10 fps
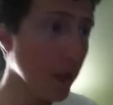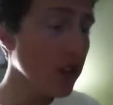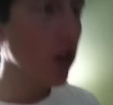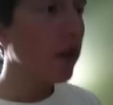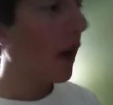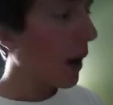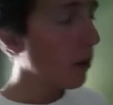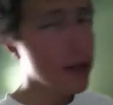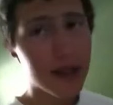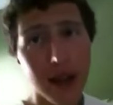so that
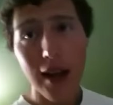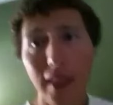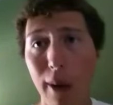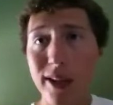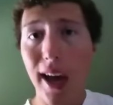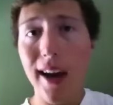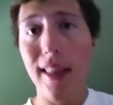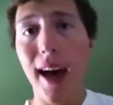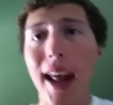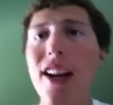was that was kind
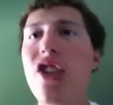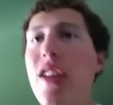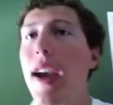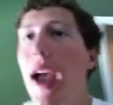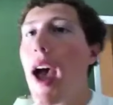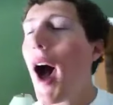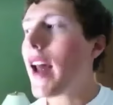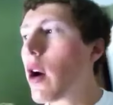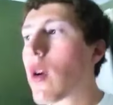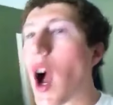of that, and just like
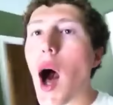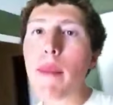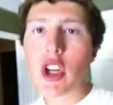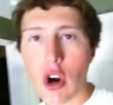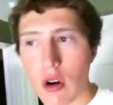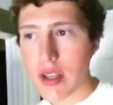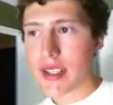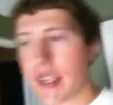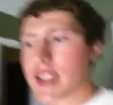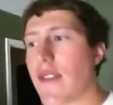I don't know, common
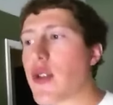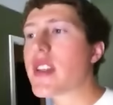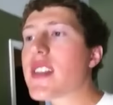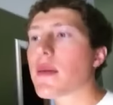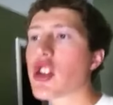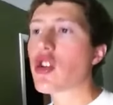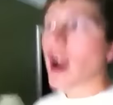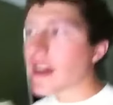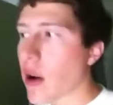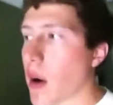courtesies. If you see someone's
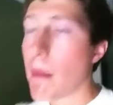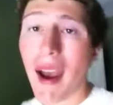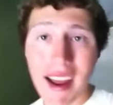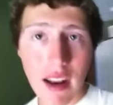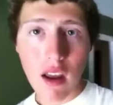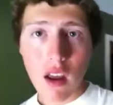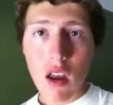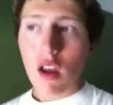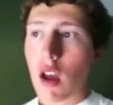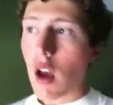trying to go to bed,
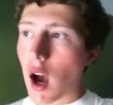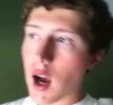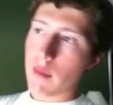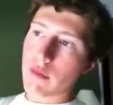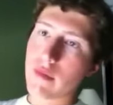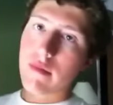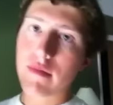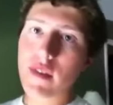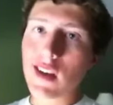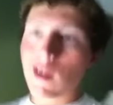um,
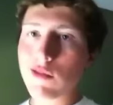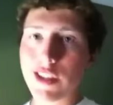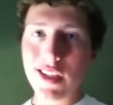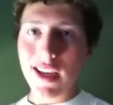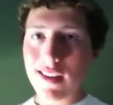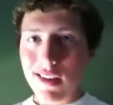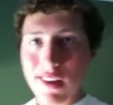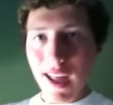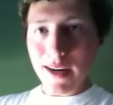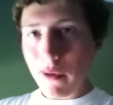you know, just like
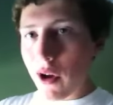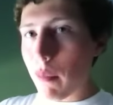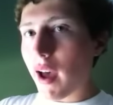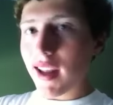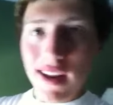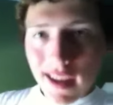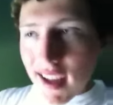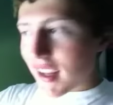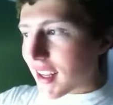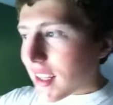let them go to bed.
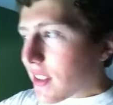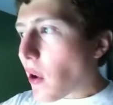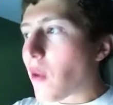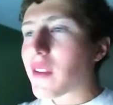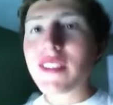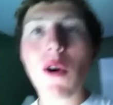Don't